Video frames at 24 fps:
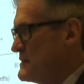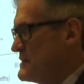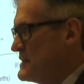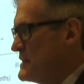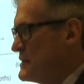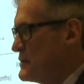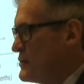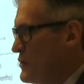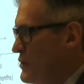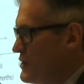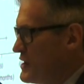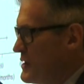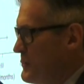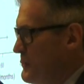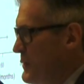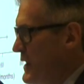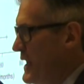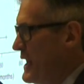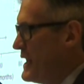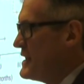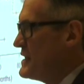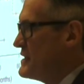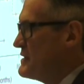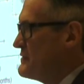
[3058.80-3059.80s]
what they call the
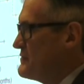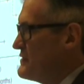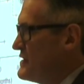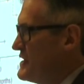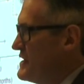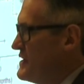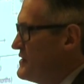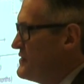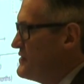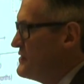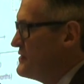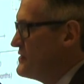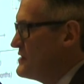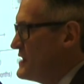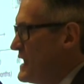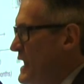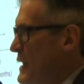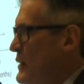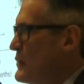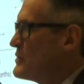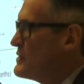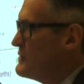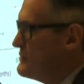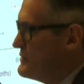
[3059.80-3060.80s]
palliative cases
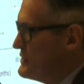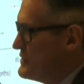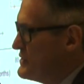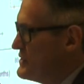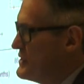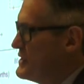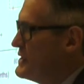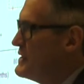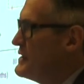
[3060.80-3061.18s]
out of it.